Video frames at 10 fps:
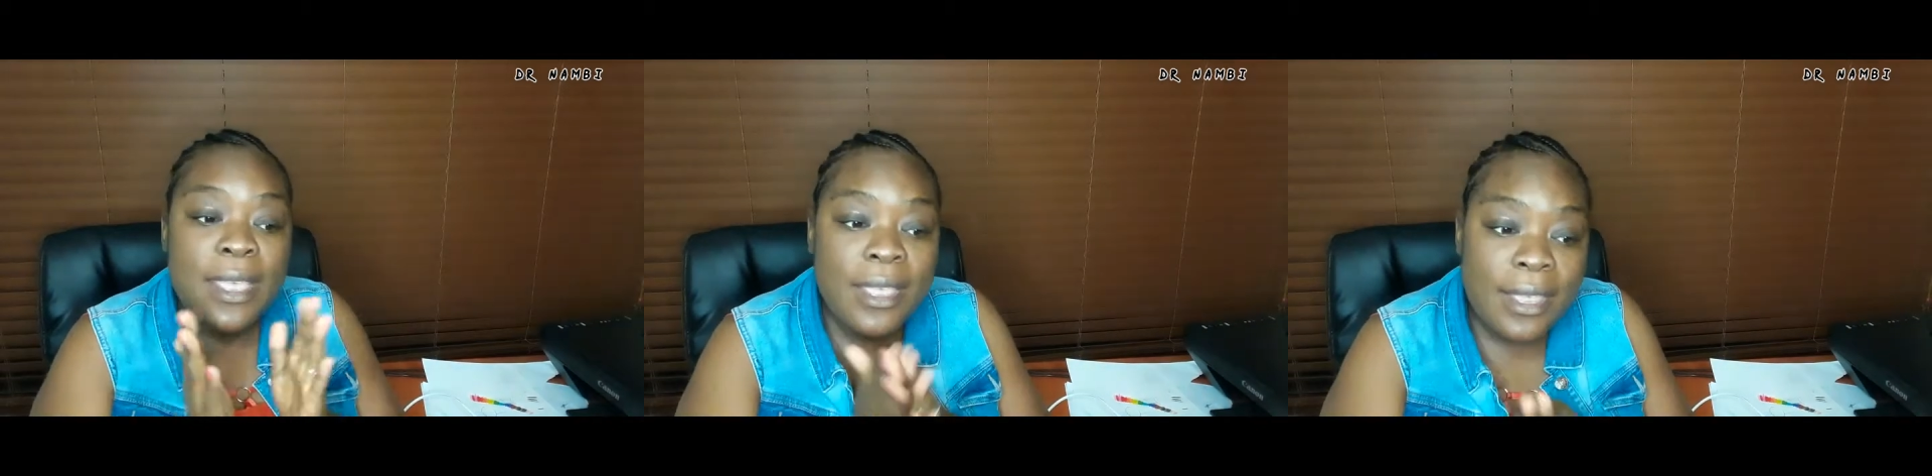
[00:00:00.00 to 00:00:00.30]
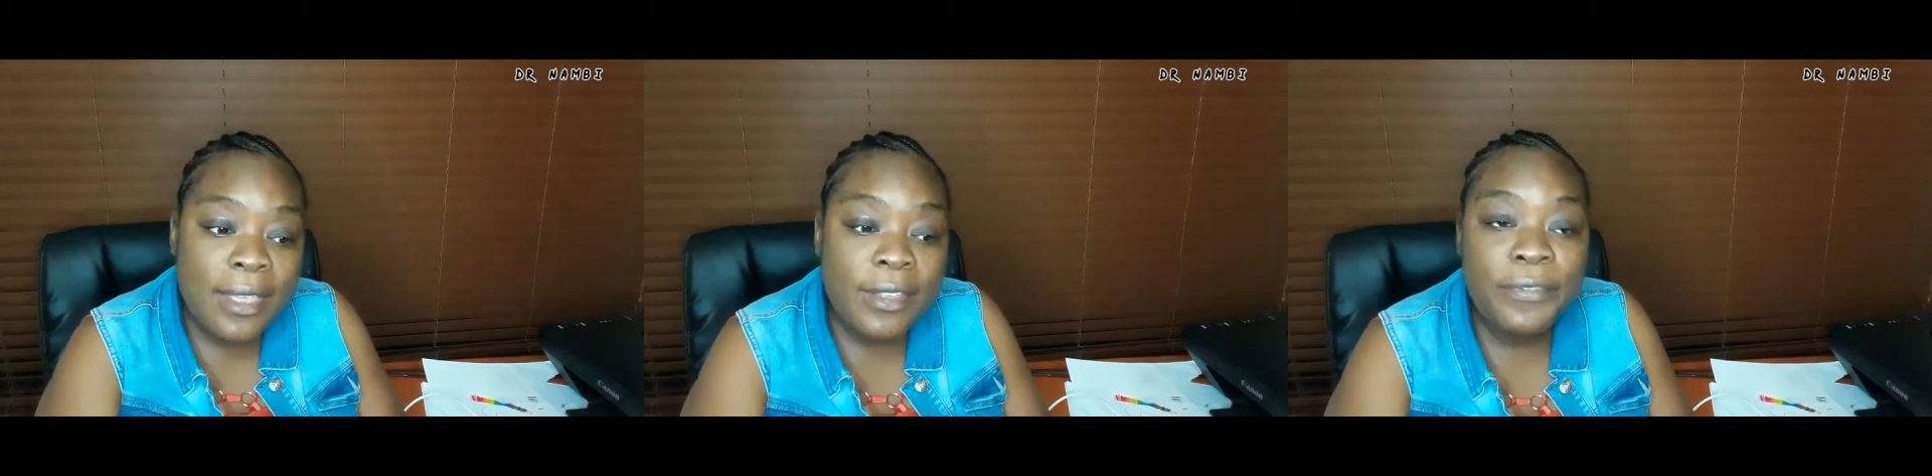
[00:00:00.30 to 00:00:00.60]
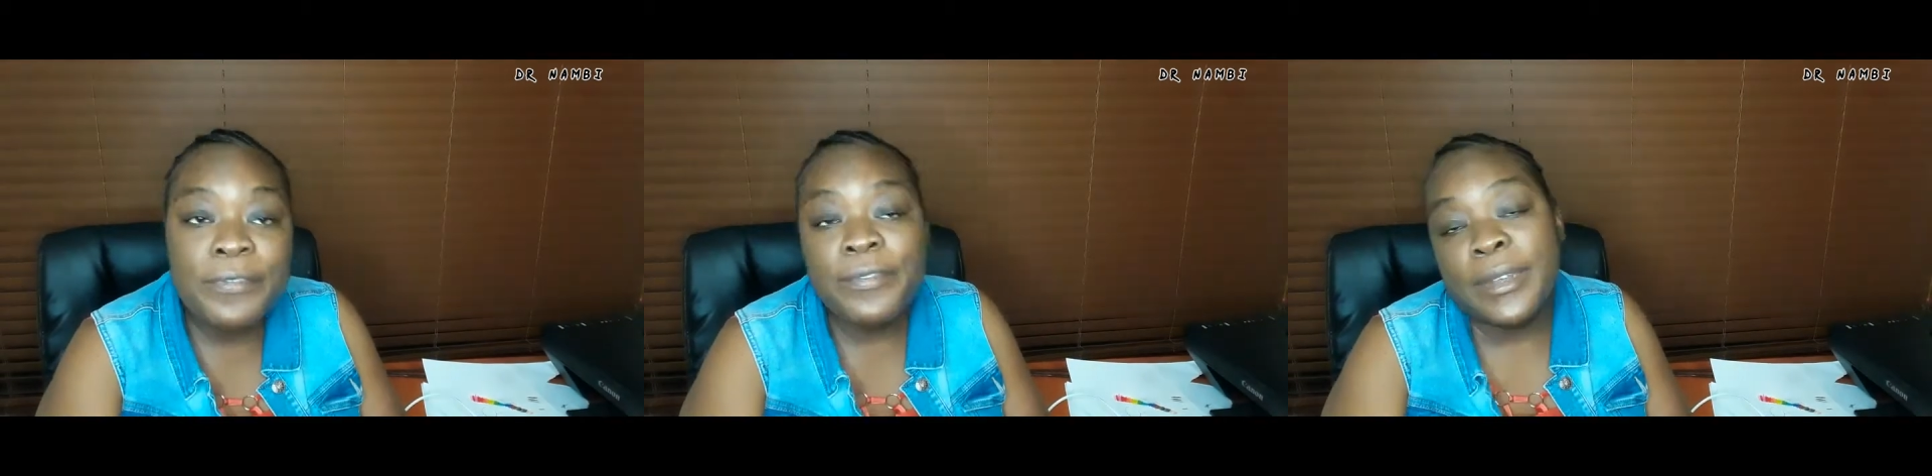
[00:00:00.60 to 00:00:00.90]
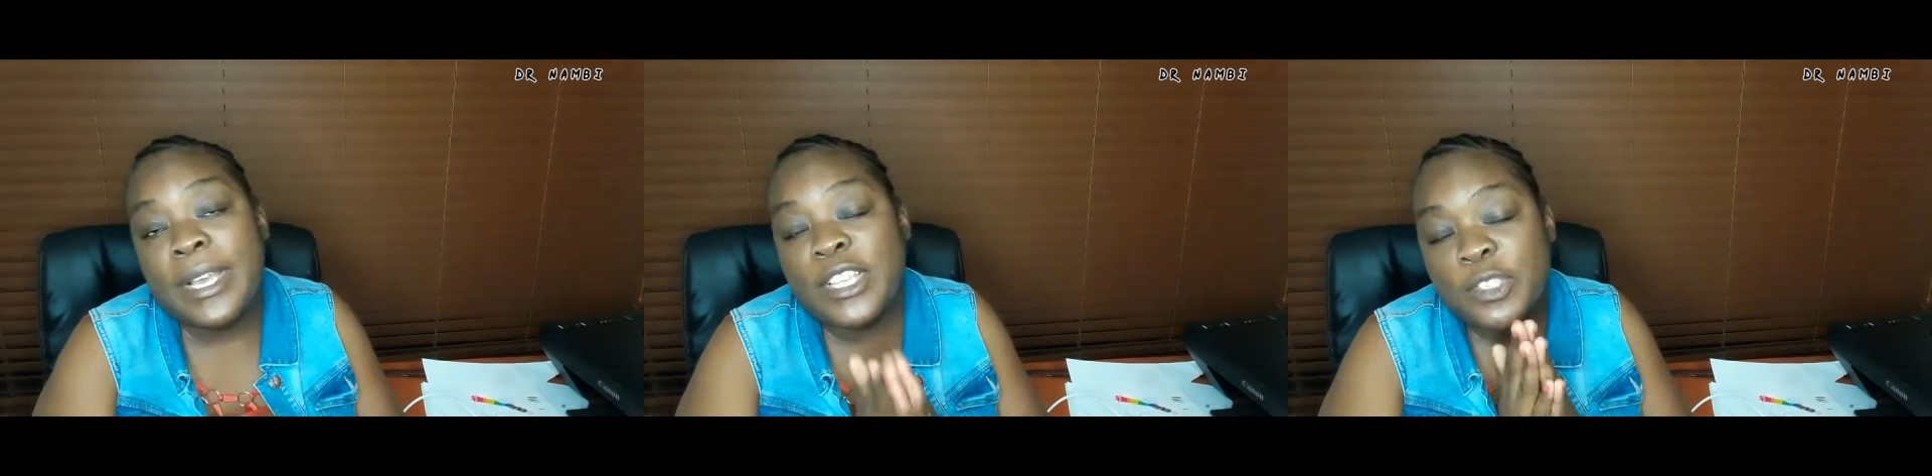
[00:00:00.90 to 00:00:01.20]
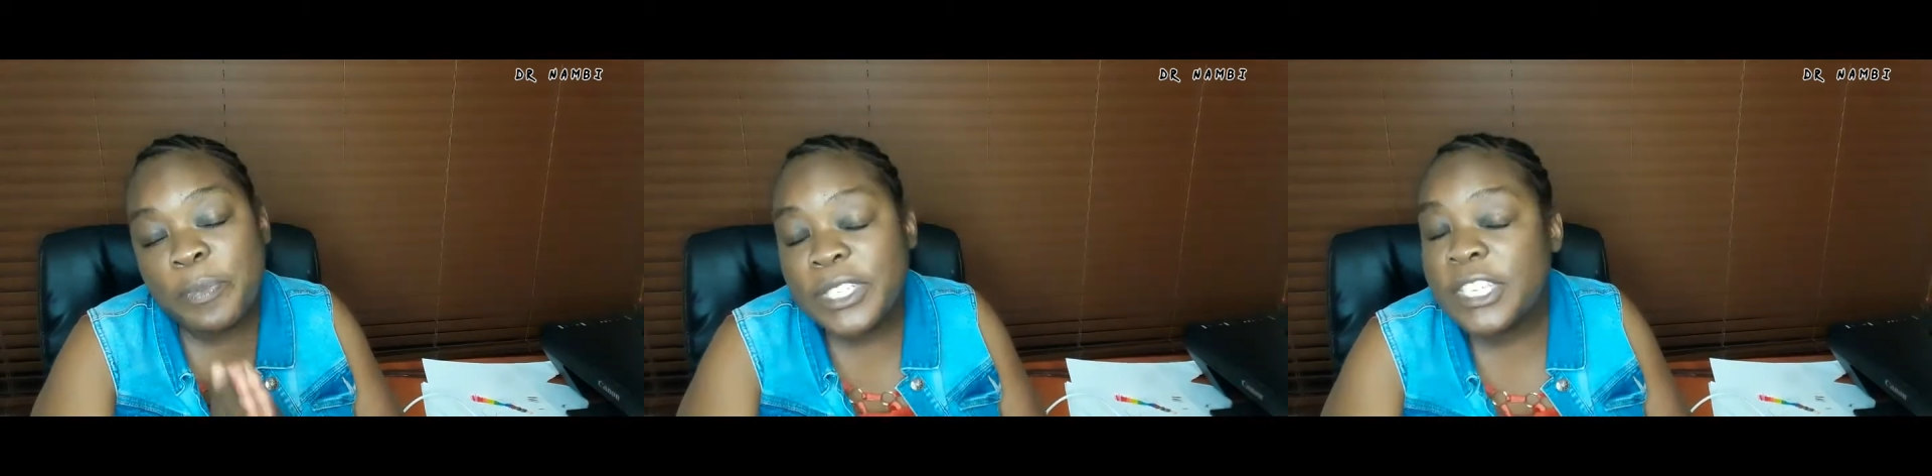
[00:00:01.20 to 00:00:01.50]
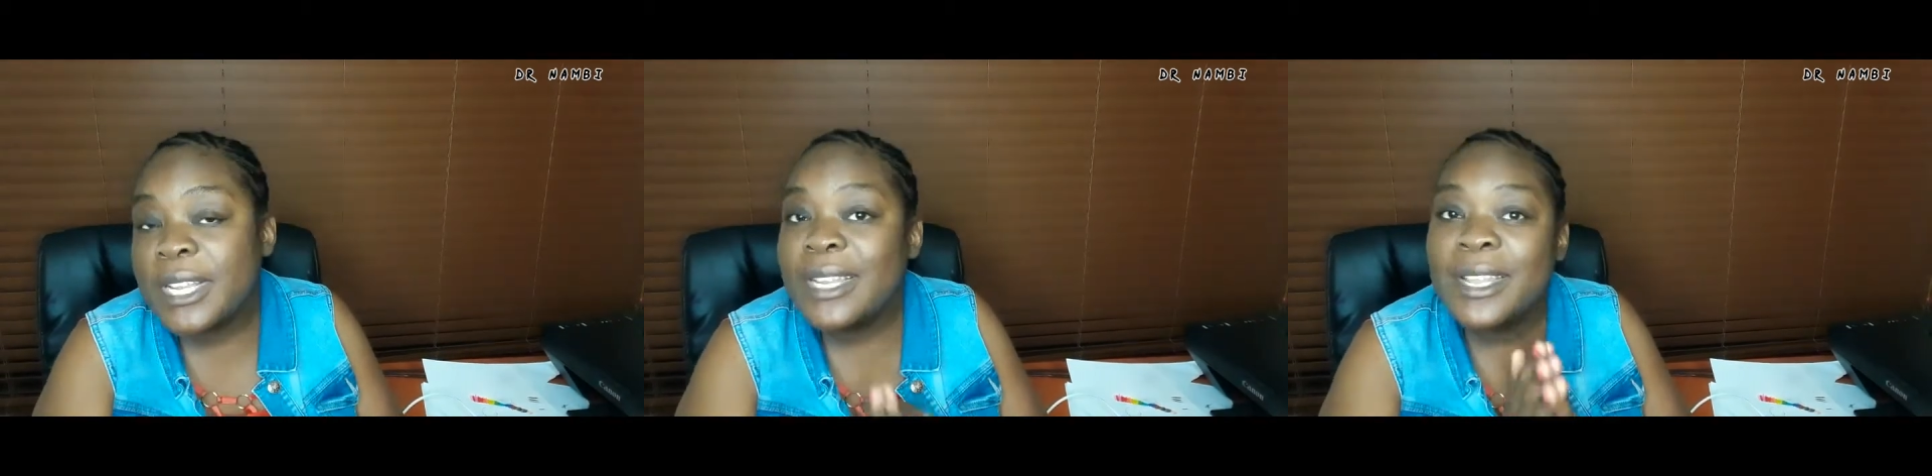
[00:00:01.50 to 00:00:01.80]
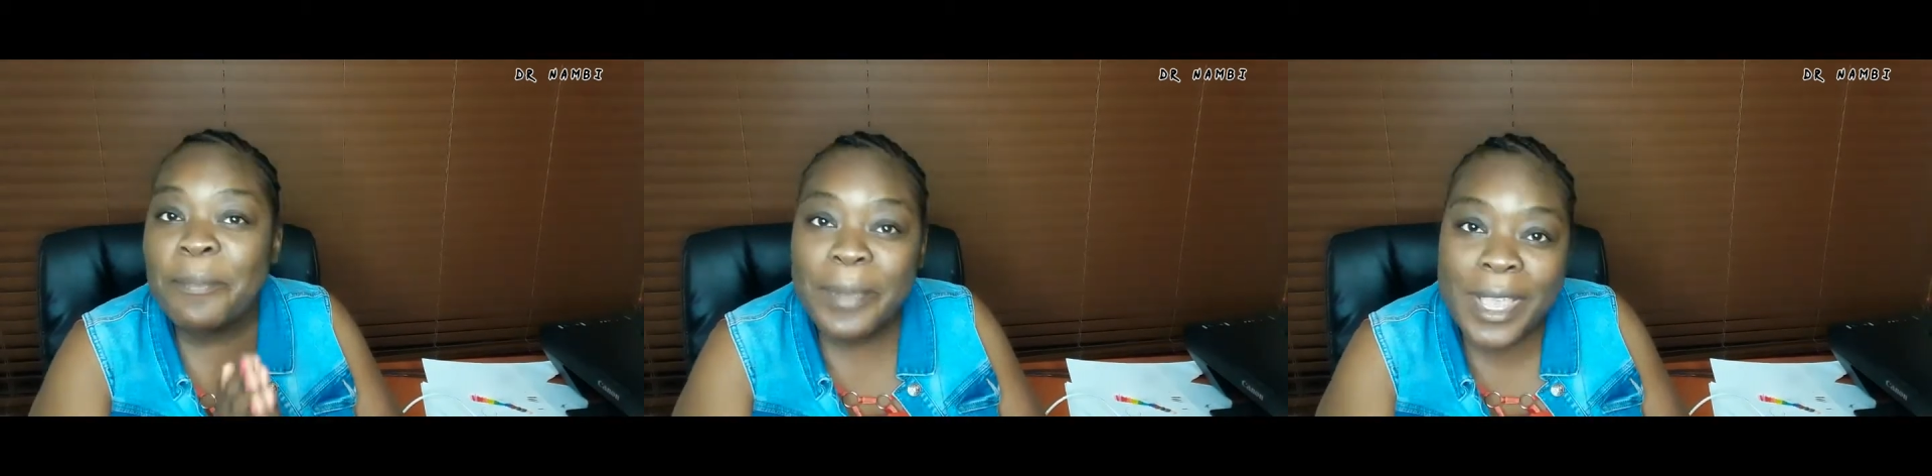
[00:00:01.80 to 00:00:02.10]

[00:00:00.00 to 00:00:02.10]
If especially the